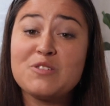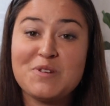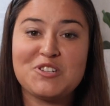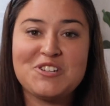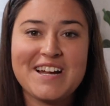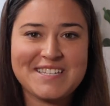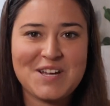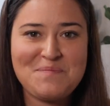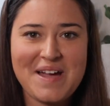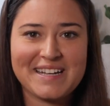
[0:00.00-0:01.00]
Make sure you guys
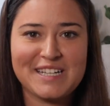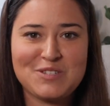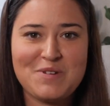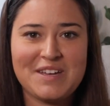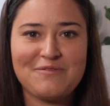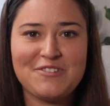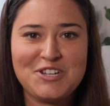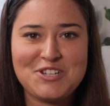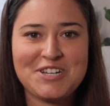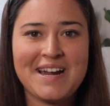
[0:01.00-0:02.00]
come back next week and finish